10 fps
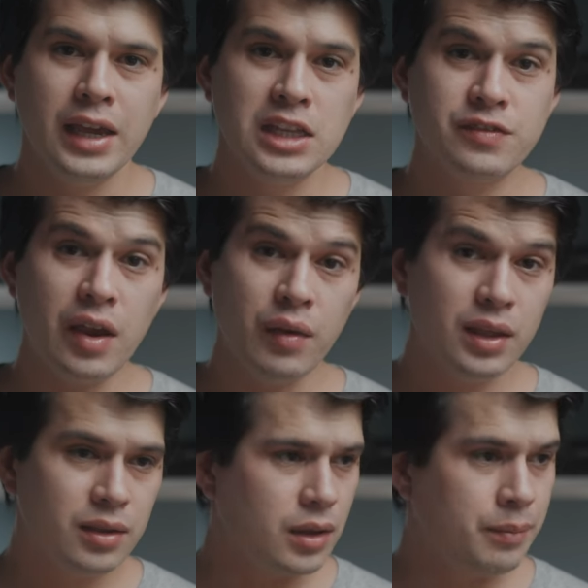It's
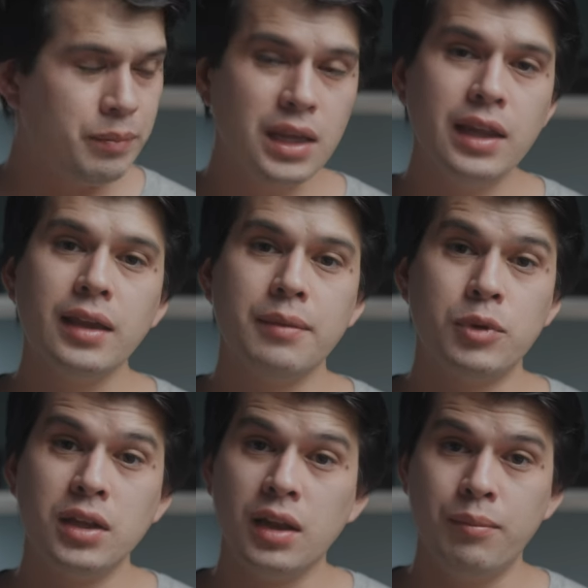very appealing,
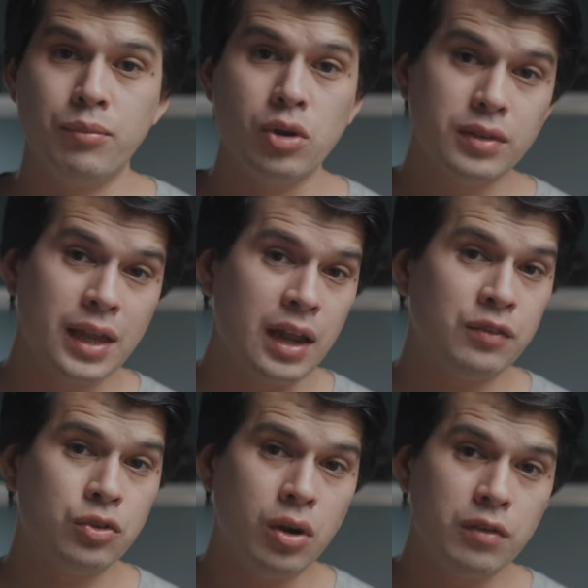particularly in broad daylight
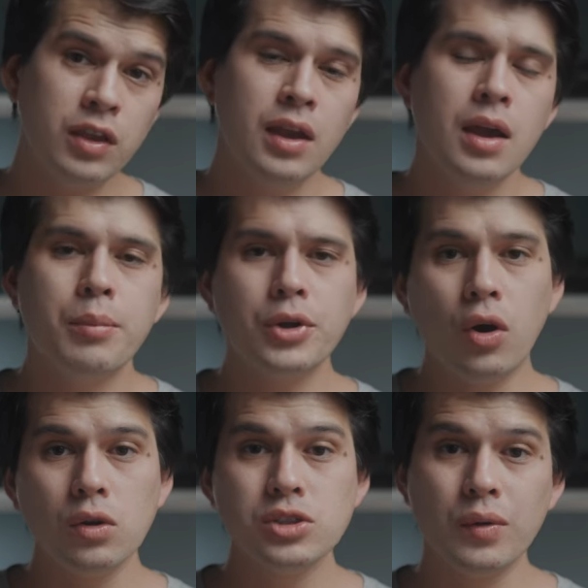photography, but
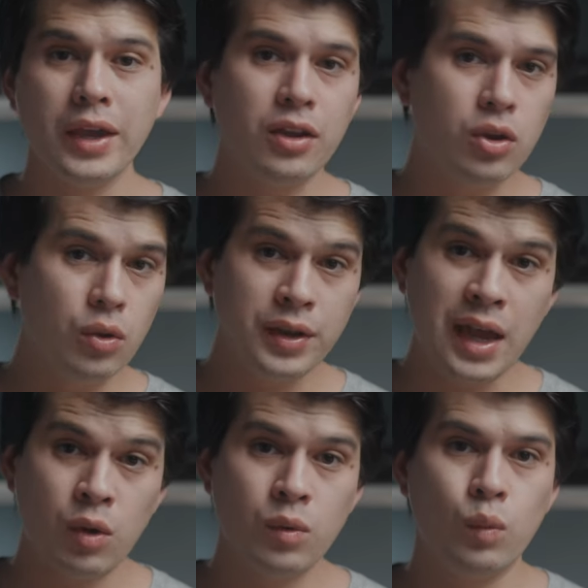also in golden
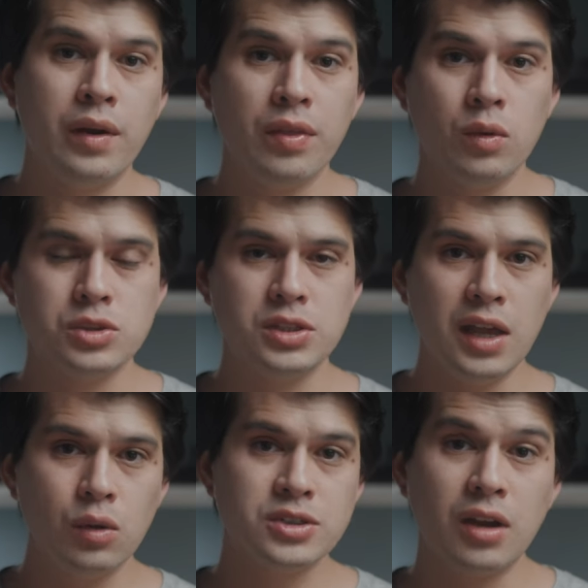hour where those
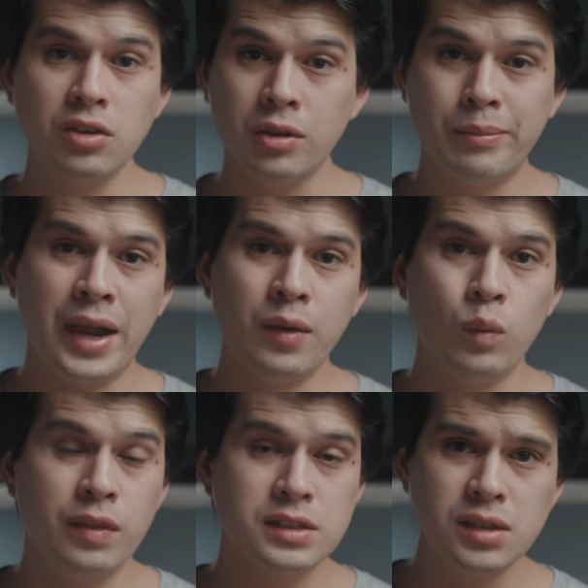yellows start to combine
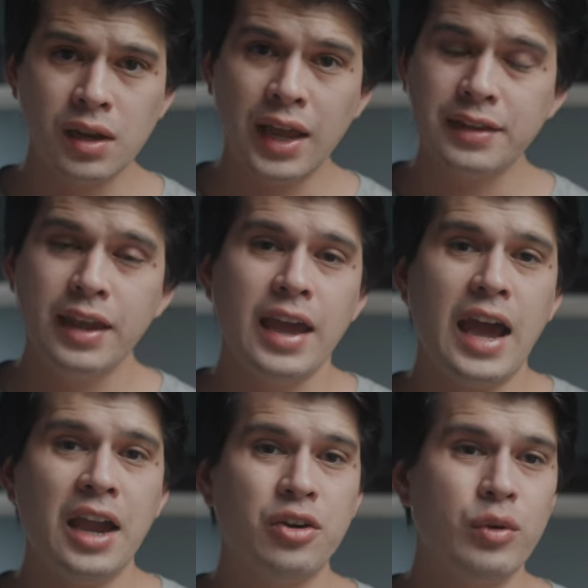with the sunlight
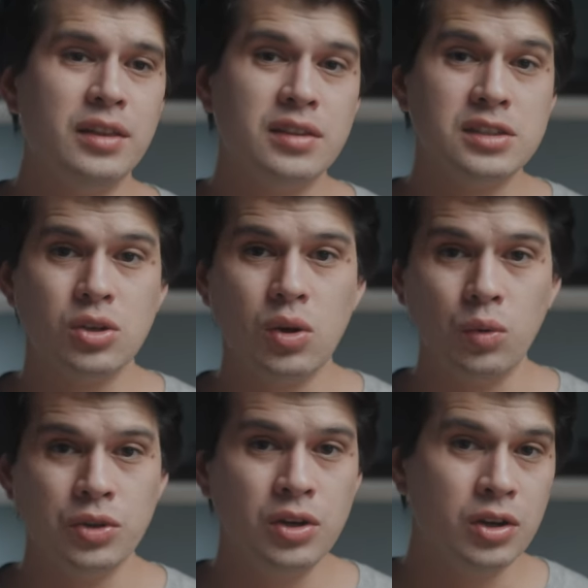and create this
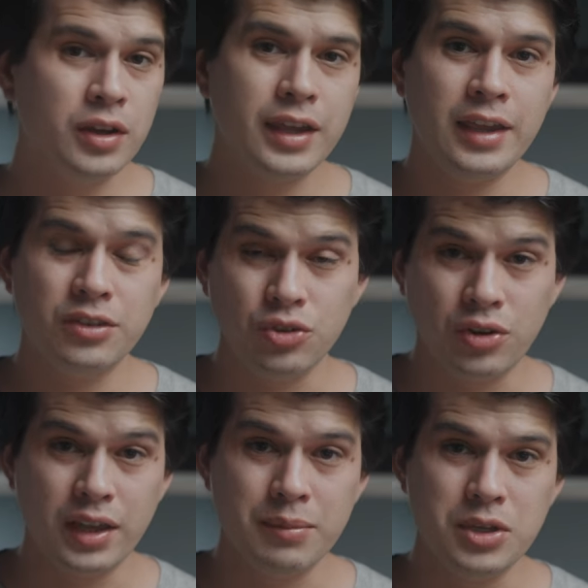golden look into
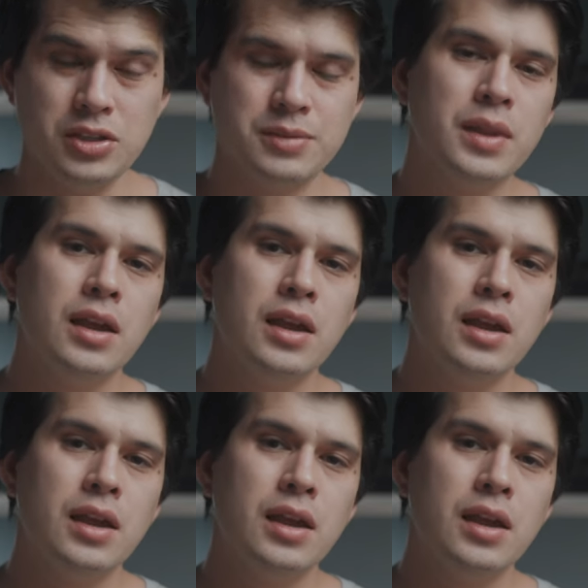your images.